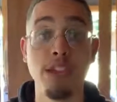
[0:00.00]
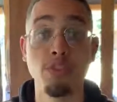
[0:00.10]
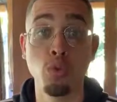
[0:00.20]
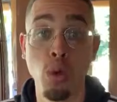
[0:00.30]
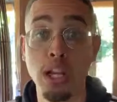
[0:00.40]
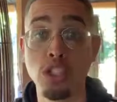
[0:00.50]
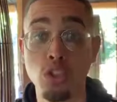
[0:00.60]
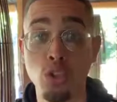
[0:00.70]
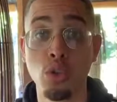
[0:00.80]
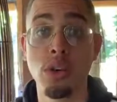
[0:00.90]
If you want to
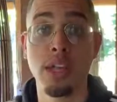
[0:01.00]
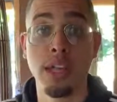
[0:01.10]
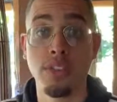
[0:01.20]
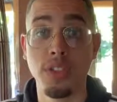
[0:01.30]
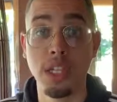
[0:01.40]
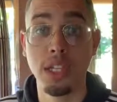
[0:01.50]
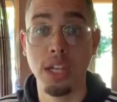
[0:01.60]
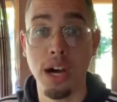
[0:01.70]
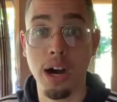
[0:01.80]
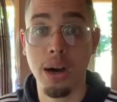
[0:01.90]
do
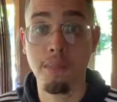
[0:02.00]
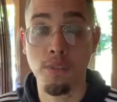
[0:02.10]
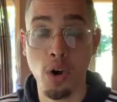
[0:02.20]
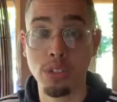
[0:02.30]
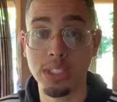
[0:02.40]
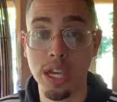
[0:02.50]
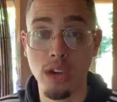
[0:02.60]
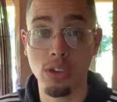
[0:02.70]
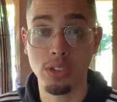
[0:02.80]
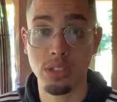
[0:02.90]
the um, phone
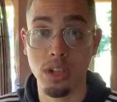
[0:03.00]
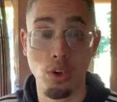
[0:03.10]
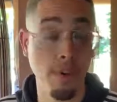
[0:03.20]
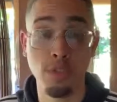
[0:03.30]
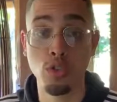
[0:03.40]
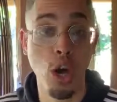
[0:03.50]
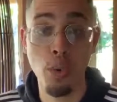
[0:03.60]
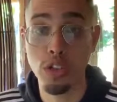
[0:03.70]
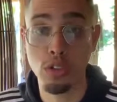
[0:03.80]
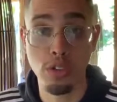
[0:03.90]
sales, or if you
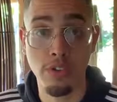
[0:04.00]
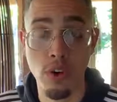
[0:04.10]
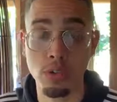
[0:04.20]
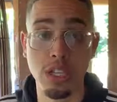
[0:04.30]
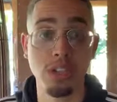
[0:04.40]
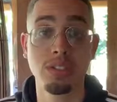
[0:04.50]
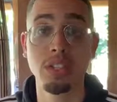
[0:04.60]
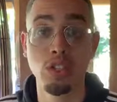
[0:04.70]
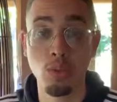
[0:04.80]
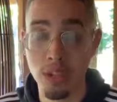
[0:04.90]
don't want to do the phone sales,
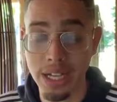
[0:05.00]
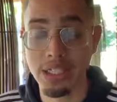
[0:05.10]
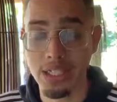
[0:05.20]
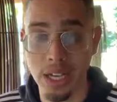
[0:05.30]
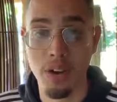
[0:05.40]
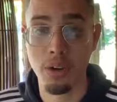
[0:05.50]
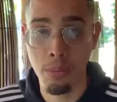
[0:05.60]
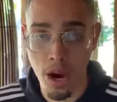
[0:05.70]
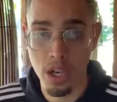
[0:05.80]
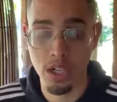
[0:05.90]
then do Legendary
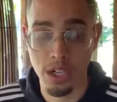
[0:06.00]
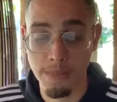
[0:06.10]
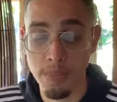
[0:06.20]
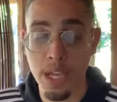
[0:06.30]
Marketer.